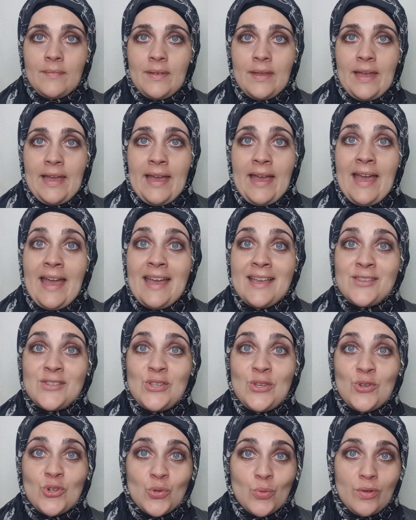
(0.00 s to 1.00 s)
As
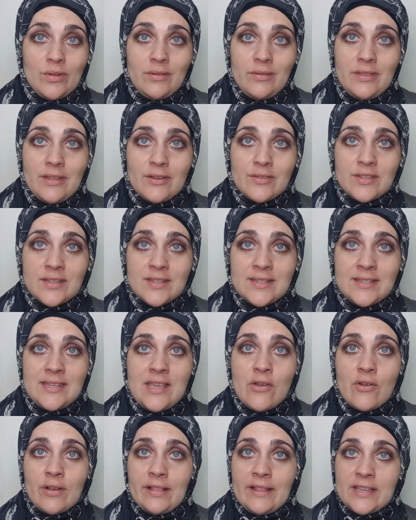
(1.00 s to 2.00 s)
usual, there's a
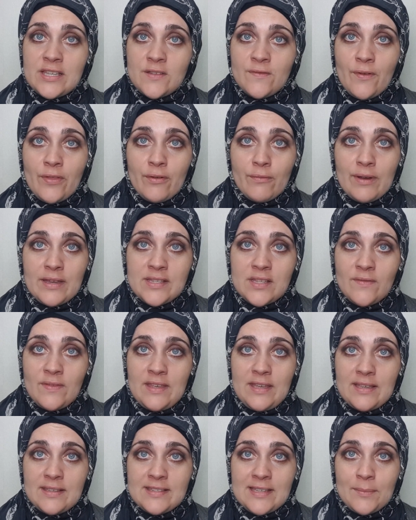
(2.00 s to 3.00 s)
secret list for the rest of
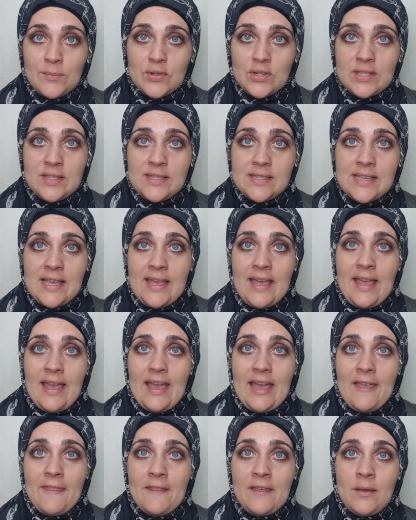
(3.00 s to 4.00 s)
the exemptions,
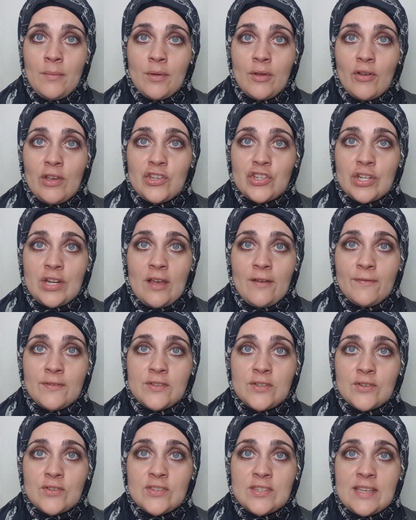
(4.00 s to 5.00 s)
and the immigration
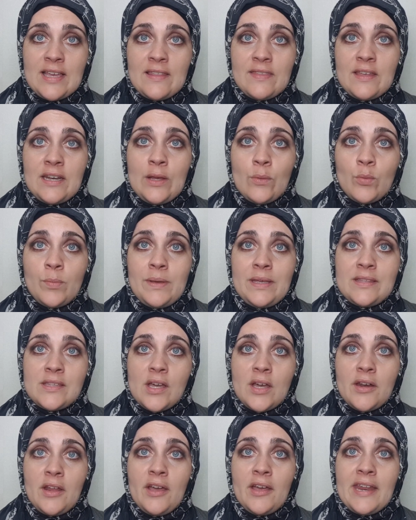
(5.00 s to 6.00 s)
officer said that it will be
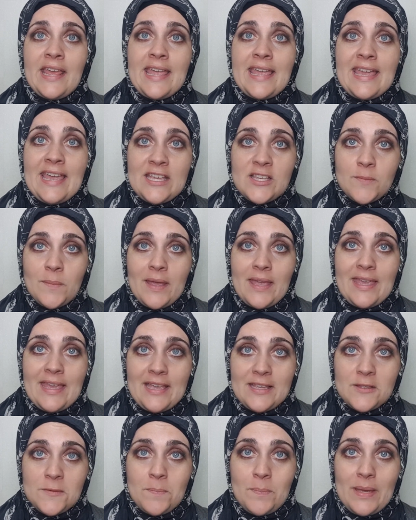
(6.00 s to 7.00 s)
done on a
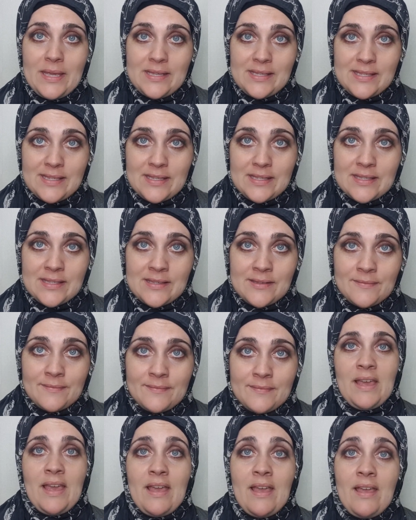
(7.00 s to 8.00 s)
case-by-case basis.
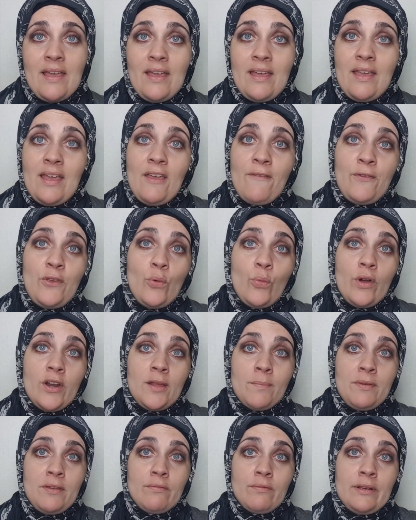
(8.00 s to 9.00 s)
If you want
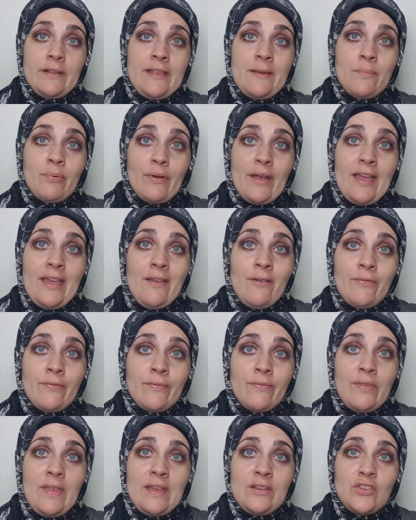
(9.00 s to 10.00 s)
to be really brave,
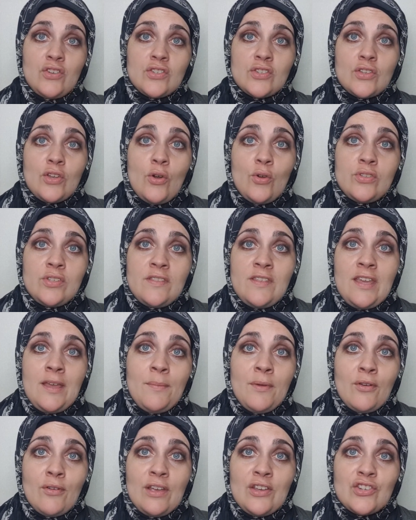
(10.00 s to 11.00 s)
then just go to the
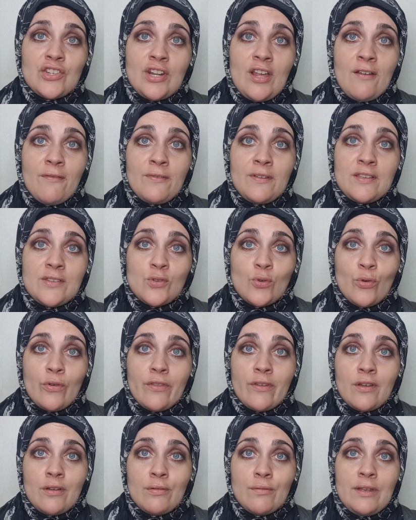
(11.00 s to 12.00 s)
immigration office or
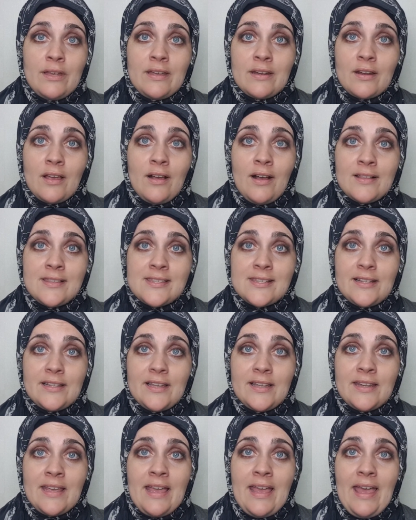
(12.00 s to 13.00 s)
the Korean
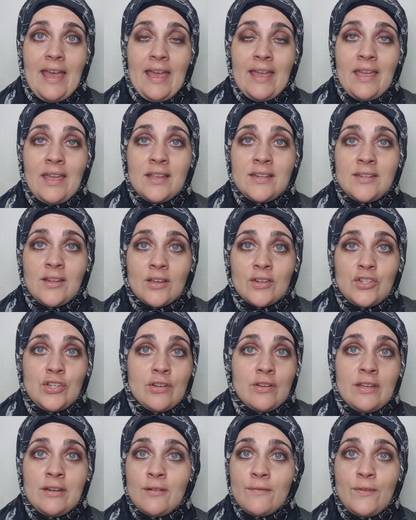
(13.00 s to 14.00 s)
consulate and conduct
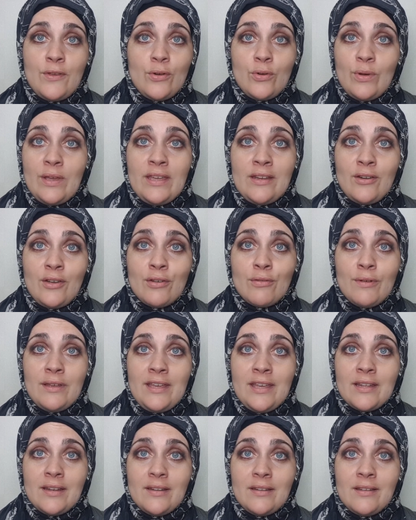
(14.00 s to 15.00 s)
your interview in
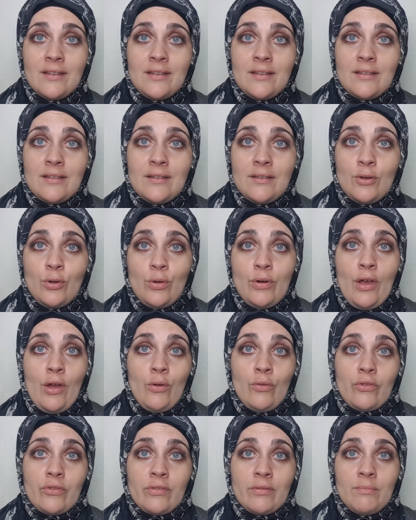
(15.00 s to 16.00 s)
Korean. Who
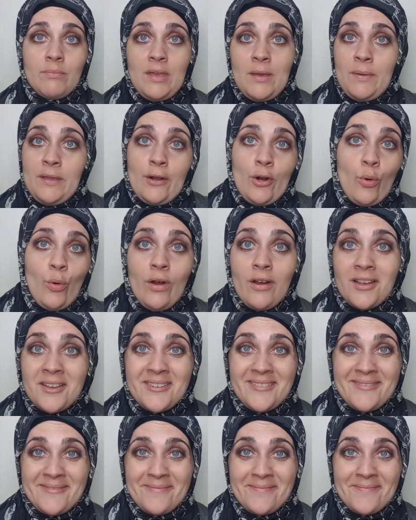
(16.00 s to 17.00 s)
knows? Maybe it'll work.
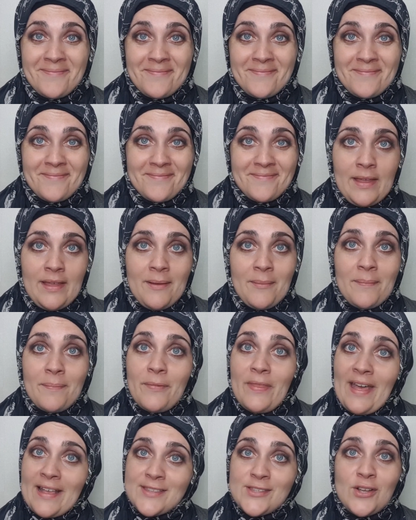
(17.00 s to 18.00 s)

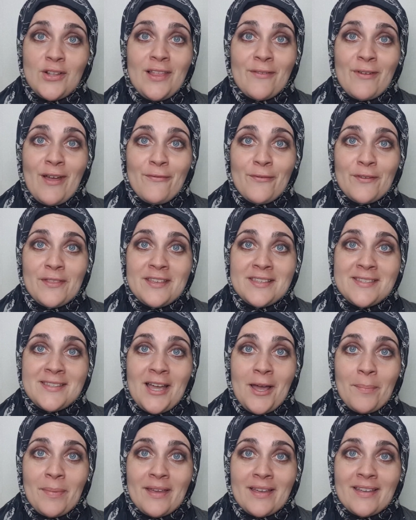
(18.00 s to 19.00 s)
That's all I've got for this
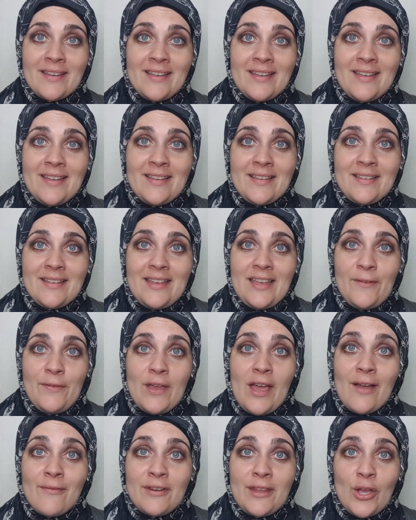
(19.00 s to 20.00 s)
topic. If you
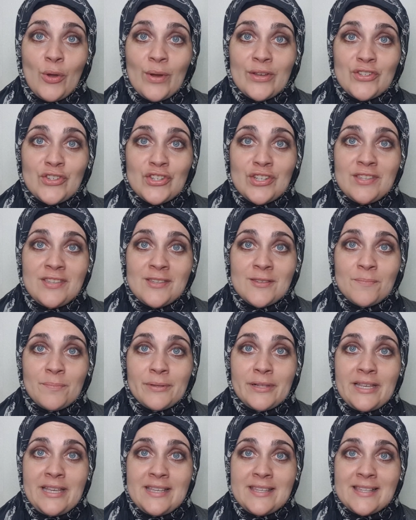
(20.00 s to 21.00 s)
have any questions,
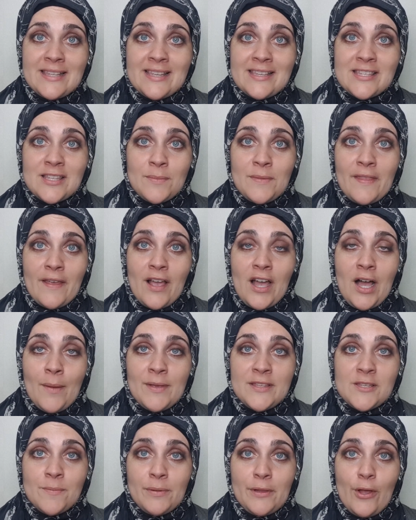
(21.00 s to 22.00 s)
please list them in the
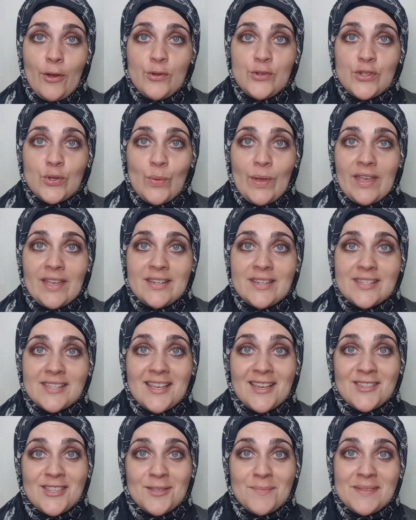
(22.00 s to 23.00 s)
comments below so we can
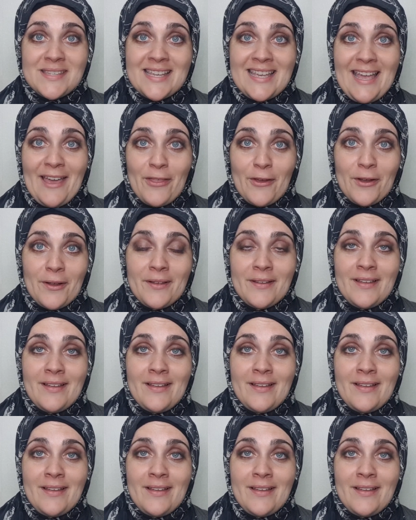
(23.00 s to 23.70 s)
discuss them together.